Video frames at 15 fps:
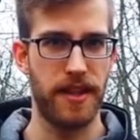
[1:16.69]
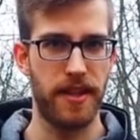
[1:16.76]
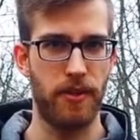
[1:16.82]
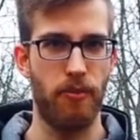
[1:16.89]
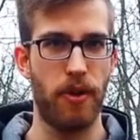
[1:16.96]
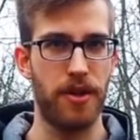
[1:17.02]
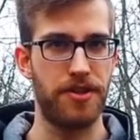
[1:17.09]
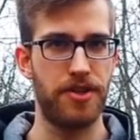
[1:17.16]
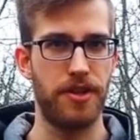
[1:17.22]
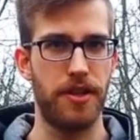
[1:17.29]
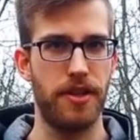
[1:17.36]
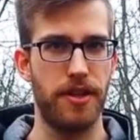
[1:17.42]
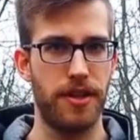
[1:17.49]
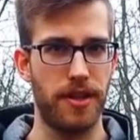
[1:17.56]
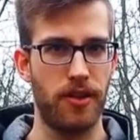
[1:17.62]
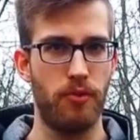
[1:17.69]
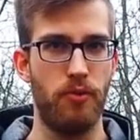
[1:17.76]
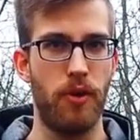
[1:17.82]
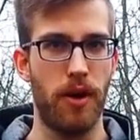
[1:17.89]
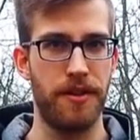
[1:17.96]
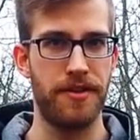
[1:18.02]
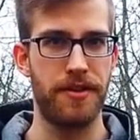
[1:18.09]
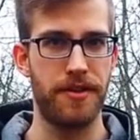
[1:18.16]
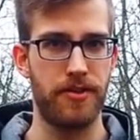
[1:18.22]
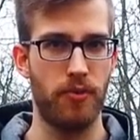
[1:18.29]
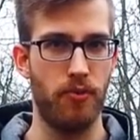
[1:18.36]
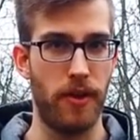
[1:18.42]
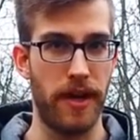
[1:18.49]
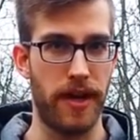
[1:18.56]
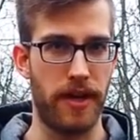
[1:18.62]
the watch you want to
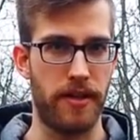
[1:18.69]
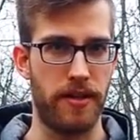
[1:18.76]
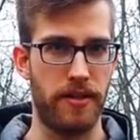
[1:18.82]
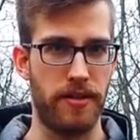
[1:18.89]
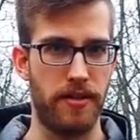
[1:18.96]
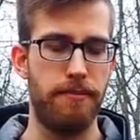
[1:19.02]
wear,